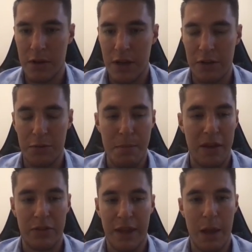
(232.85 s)
and just
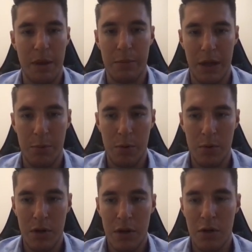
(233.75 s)
mass DMing
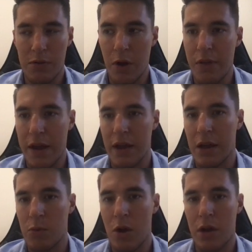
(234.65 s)
people, although that
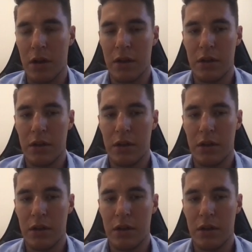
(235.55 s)
can work,